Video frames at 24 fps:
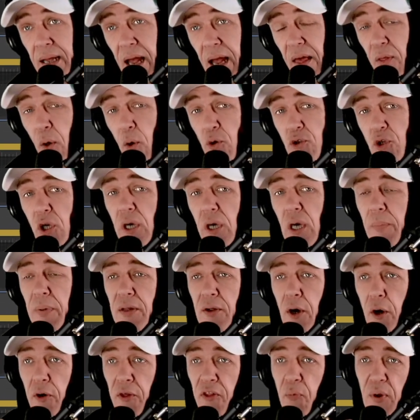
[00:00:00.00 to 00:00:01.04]
And those are going to be
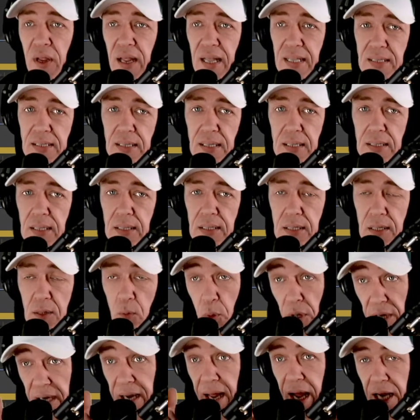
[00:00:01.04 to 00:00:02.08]
our 3 instances, and
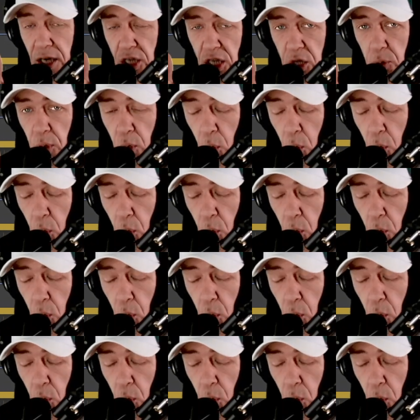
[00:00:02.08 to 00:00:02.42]
we're going to actually